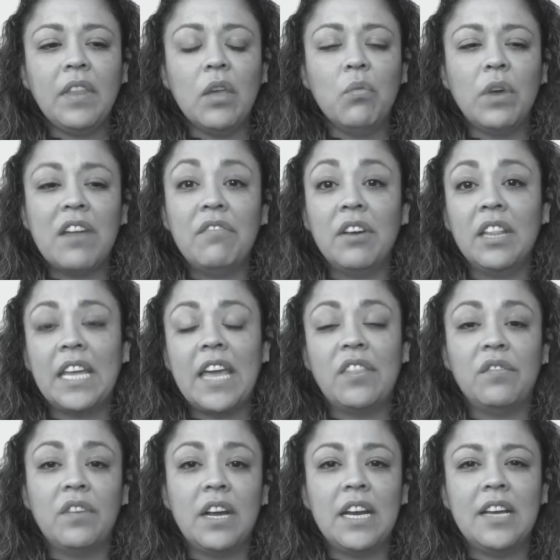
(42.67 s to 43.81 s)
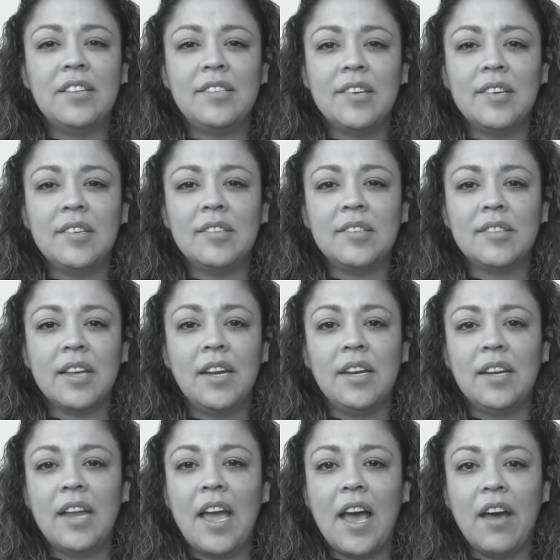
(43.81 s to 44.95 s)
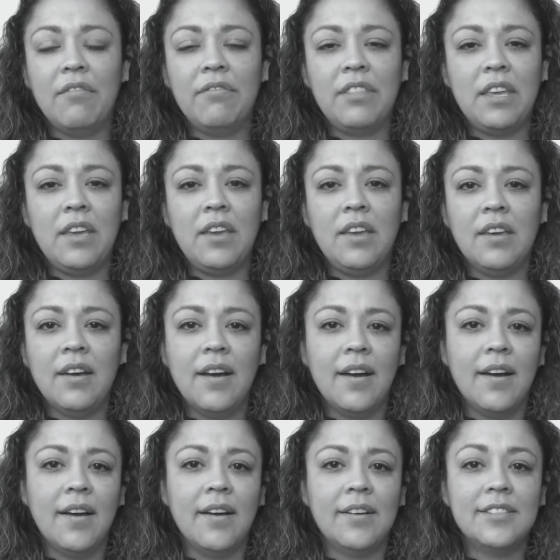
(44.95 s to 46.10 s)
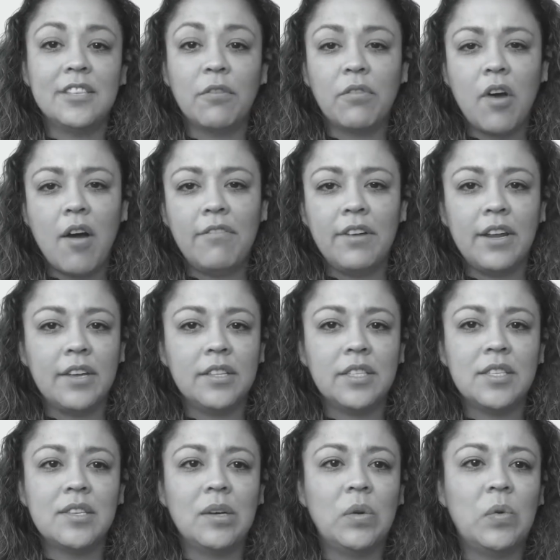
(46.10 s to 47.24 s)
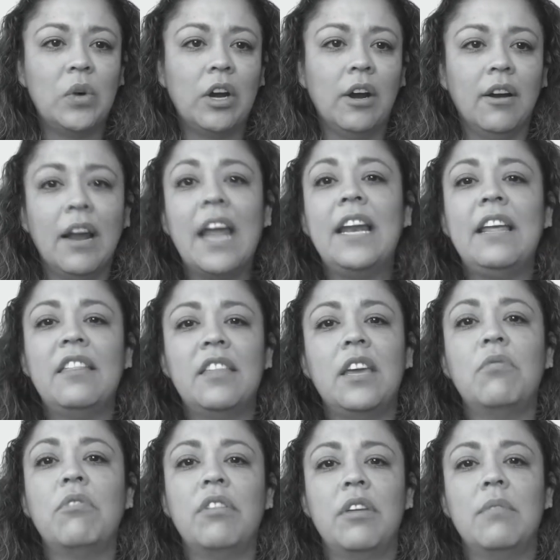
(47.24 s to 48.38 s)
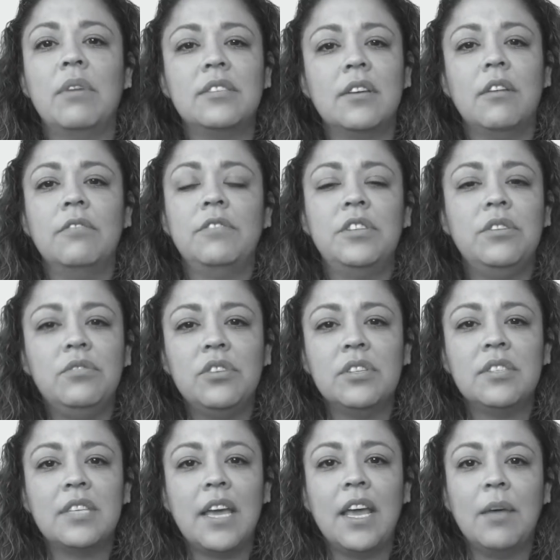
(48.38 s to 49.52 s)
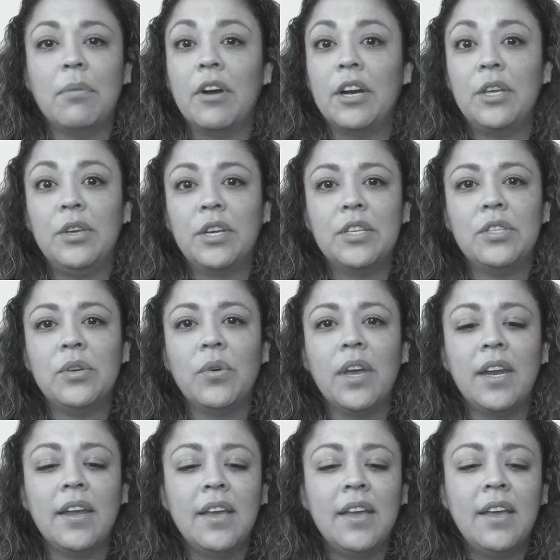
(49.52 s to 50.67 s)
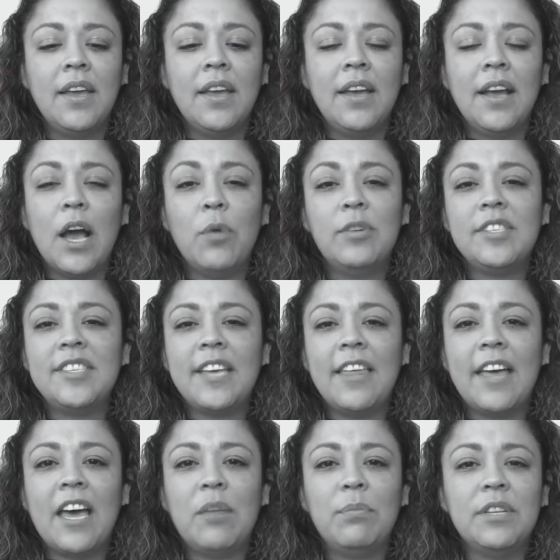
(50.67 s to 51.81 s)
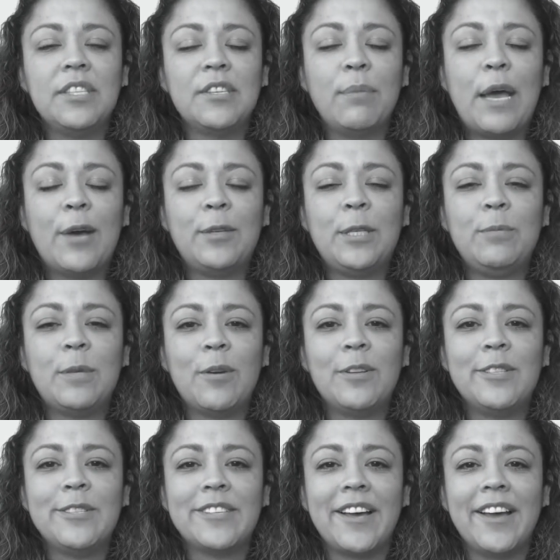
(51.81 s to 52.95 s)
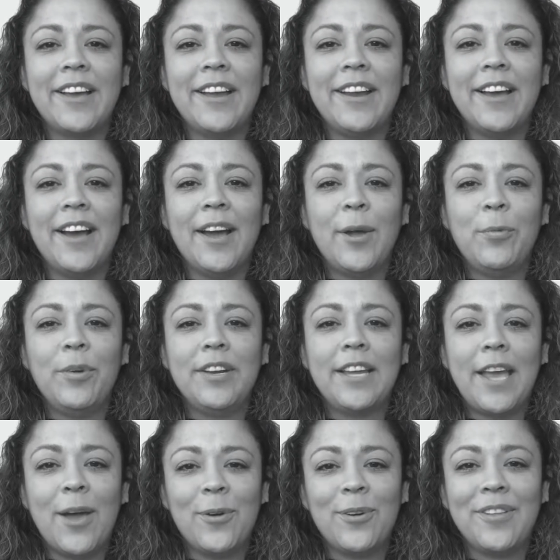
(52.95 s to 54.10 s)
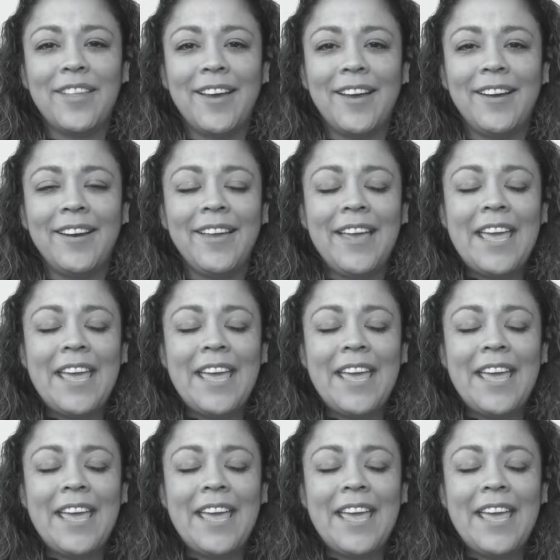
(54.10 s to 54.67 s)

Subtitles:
when I finally had the finances, I didn't have the self-confidence or anything within myself to just say, Bonnie, you can do it. I would say that, but somehow deep down inside, I would counter that.